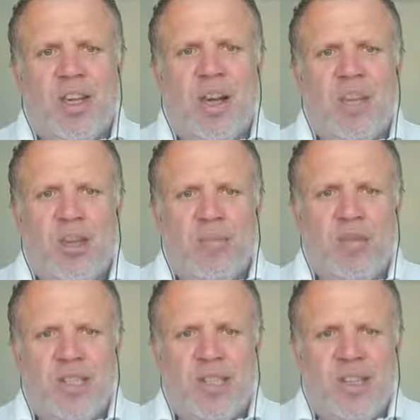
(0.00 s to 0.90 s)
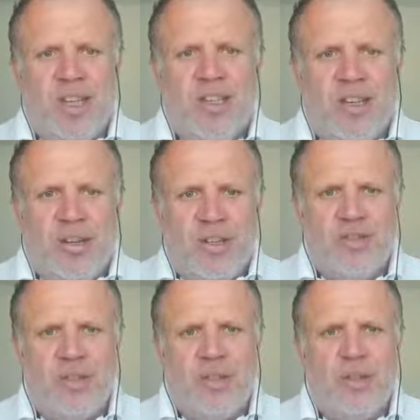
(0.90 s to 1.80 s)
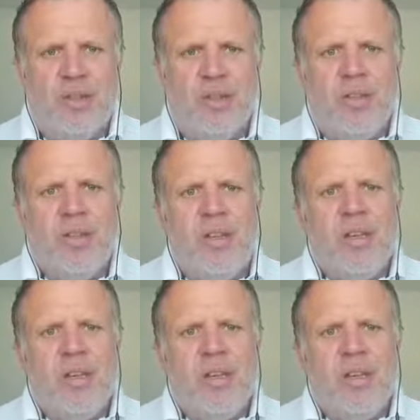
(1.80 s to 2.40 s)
guy who puts his settee on his front lawn